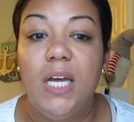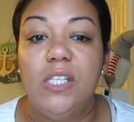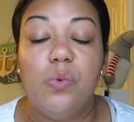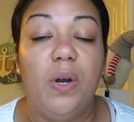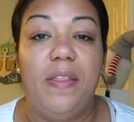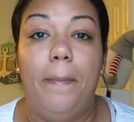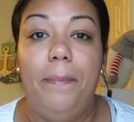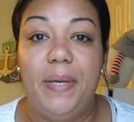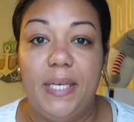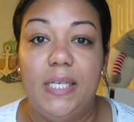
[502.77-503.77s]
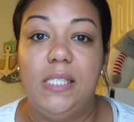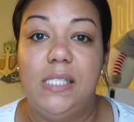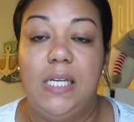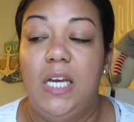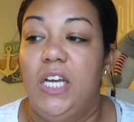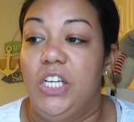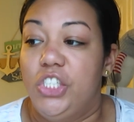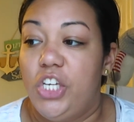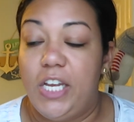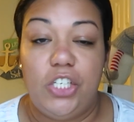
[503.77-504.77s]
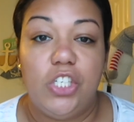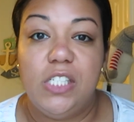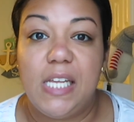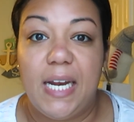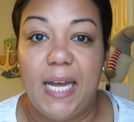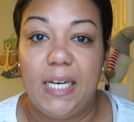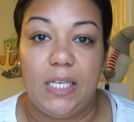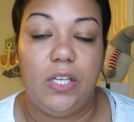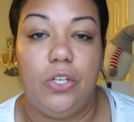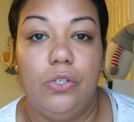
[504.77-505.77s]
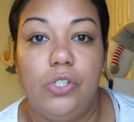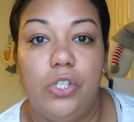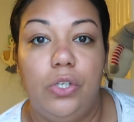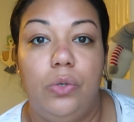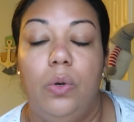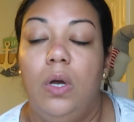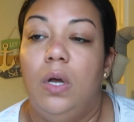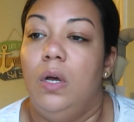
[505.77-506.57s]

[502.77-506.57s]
It's one of the biggest changes that I had to get used to.